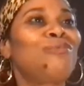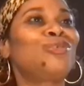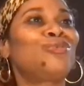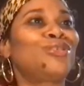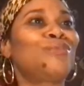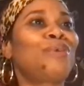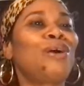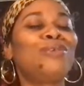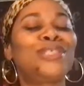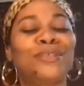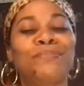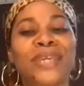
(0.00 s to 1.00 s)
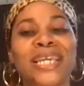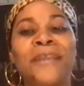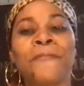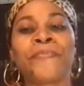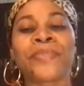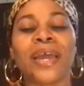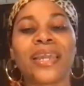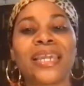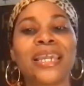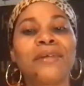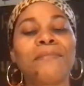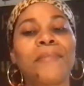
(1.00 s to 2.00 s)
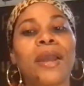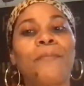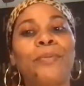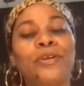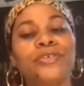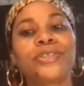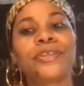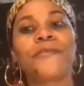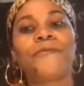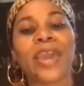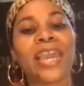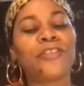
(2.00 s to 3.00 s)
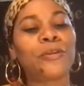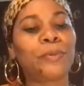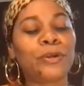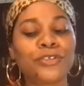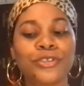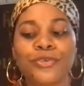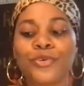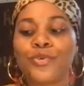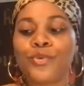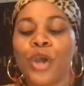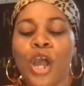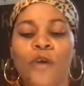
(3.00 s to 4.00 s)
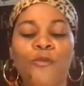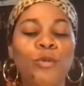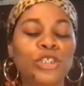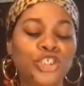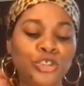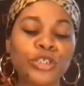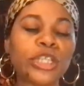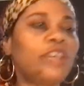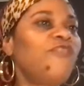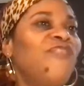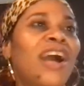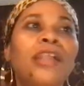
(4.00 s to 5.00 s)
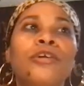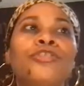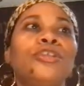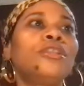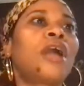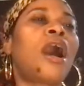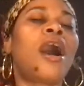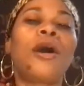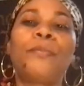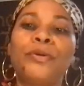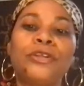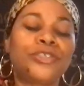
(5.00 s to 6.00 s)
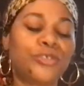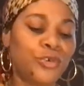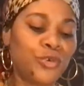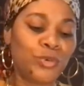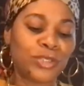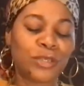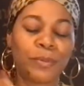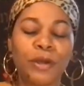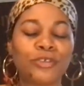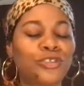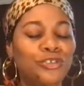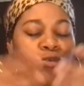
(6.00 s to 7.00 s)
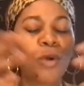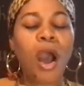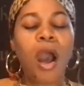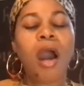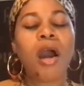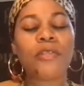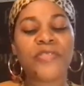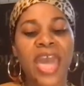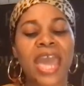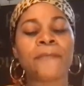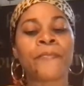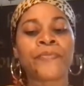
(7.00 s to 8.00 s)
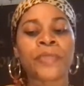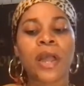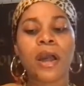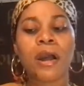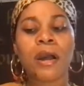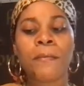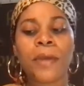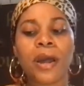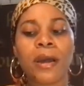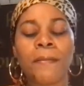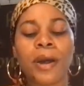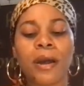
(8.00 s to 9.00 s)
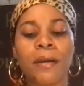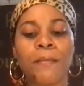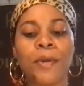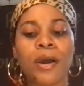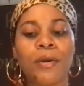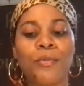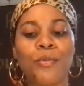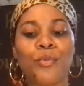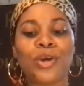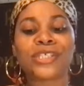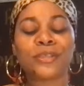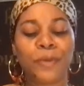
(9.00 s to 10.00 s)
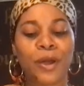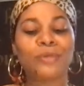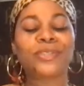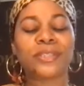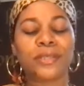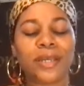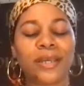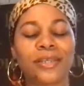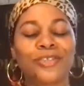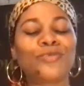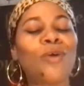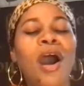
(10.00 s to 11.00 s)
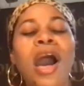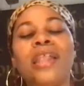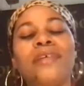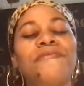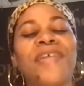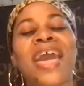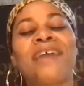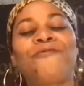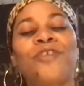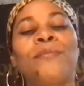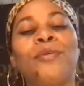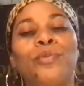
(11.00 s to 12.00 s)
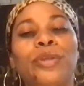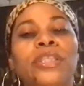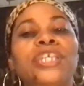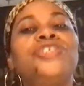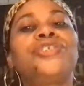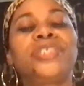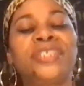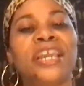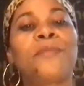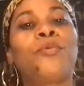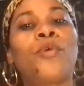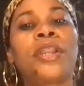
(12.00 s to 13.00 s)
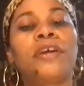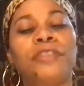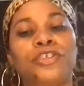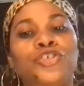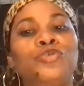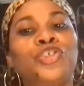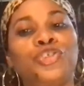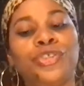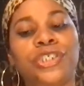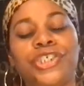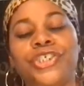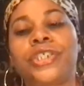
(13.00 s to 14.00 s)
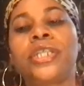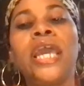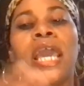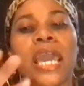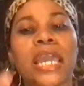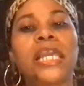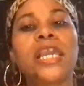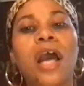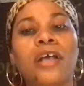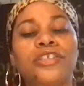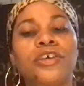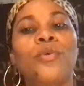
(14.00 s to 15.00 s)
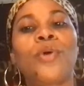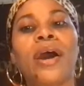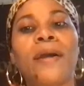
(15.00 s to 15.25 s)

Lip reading: which was supposed to be, again, a person of faith, a person who was strictly followed the law, a person who was supposed to do all that, was supposed to do all of that from a religious standpoint of the Jewish tradition. And he also